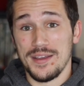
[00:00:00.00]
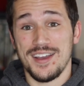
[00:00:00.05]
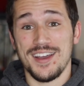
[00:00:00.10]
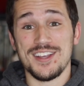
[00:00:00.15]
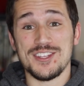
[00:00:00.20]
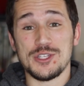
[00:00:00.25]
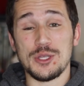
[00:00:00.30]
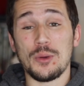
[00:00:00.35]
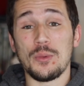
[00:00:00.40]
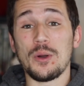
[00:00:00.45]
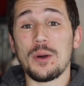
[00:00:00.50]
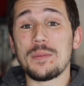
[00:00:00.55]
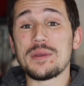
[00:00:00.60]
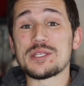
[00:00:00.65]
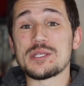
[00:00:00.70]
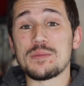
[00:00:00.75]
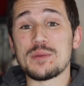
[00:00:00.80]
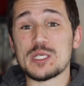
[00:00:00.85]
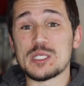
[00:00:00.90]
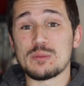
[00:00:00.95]
because there will be
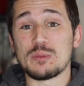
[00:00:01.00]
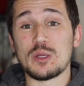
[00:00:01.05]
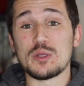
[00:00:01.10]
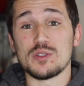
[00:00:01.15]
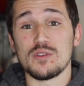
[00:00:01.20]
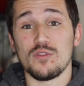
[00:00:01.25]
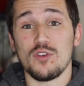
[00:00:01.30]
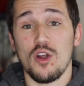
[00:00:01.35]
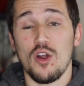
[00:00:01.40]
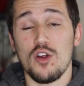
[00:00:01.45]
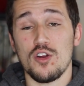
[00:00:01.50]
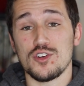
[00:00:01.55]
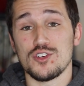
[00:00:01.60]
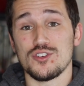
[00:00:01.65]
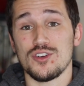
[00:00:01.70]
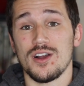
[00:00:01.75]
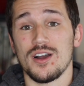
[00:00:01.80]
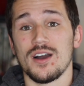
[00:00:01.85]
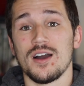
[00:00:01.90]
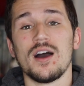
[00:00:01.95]
some explosive card
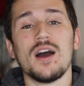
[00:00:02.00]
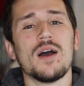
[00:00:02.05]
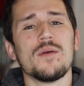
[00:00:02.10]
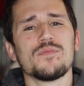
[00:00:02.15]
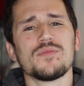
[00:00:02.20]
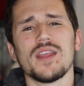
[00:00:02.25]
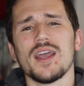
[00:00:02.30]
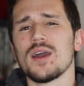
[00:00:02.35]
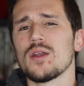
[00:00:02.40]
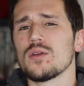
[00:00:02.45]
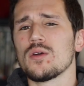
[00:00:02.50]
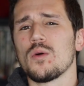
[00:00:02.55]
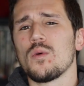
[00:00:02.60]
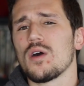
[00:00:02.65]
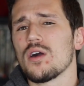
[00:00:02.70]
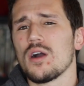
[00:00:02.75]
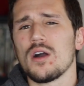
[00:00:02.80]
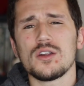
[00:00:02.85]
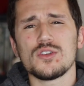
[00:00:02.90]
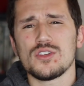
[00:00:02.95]
draw and
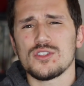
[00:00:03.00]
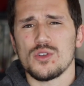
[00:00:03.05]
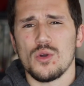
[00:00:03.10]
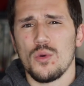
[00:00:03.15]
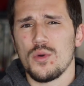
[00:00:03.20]
while card draw are